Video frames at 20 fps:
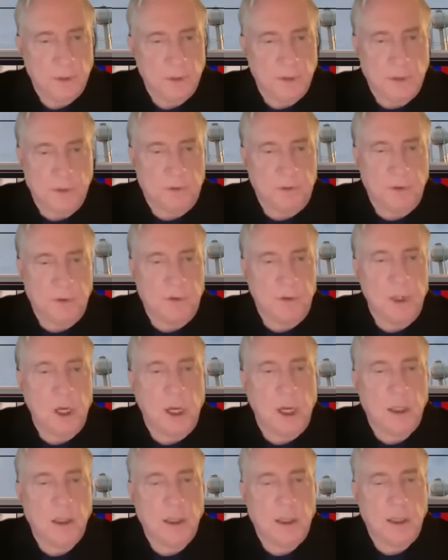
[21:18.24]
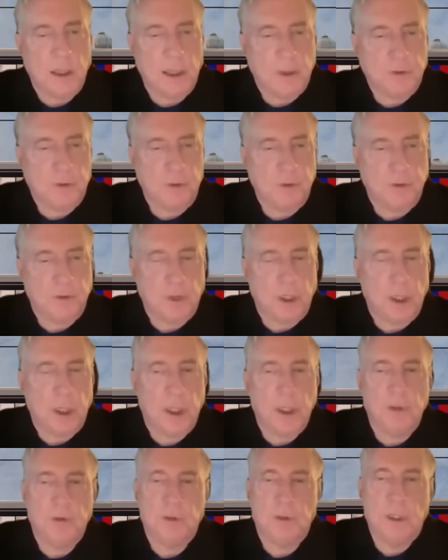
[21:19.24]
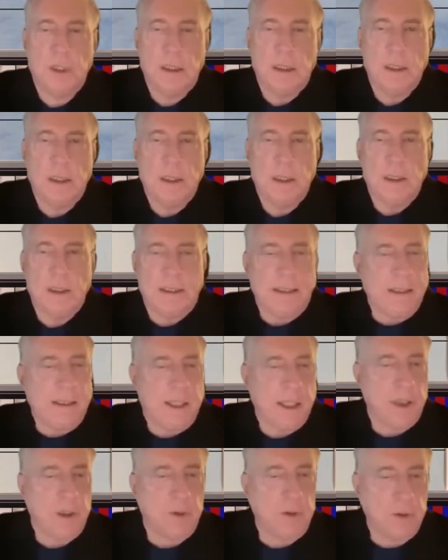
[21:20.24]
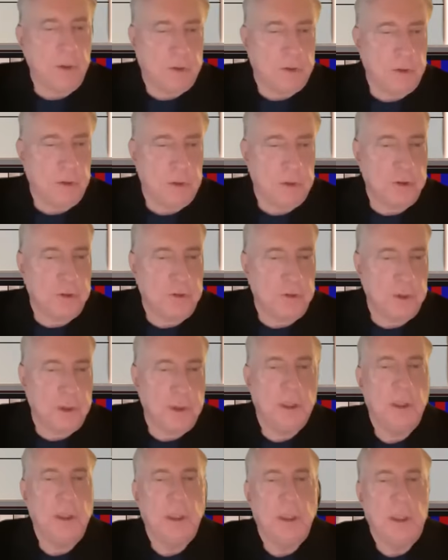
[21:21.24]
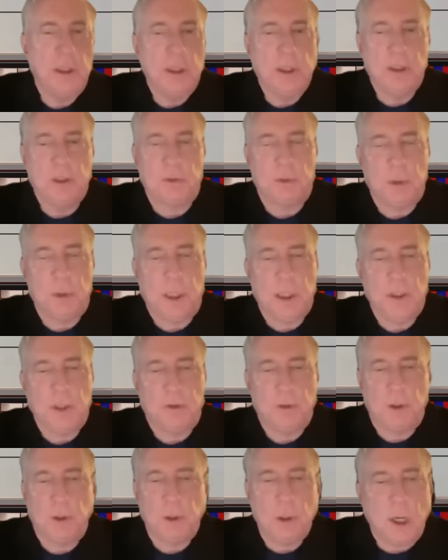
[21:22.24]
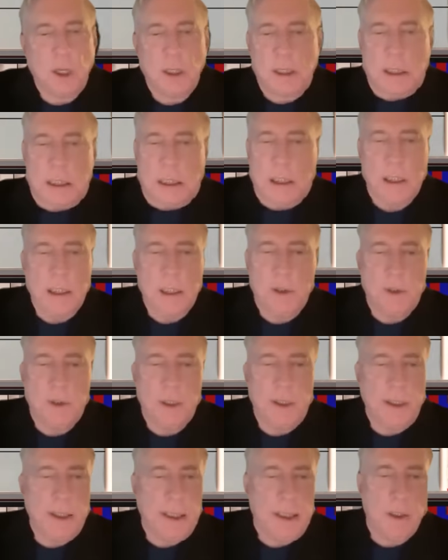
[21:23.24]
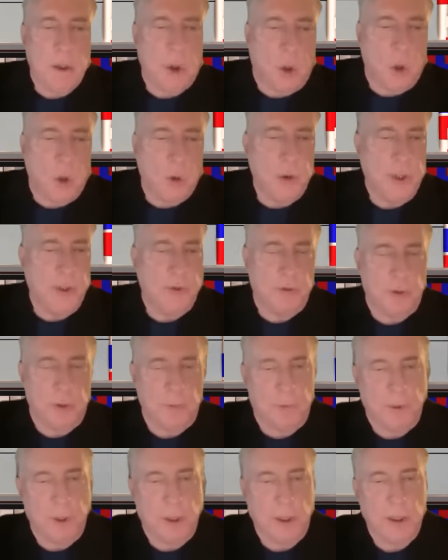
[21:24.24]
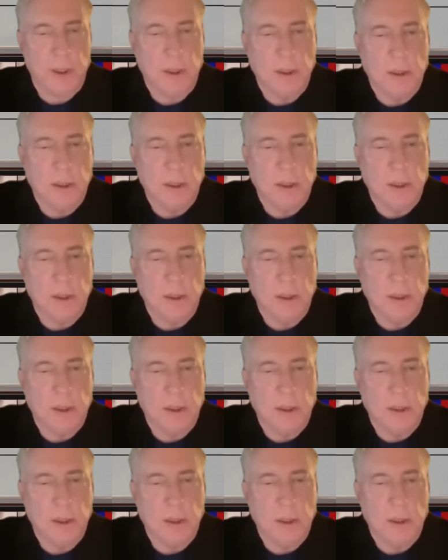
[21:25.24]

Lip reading: This is not an exercise in counterinsurgency. The Israelis are not clearing and holding something.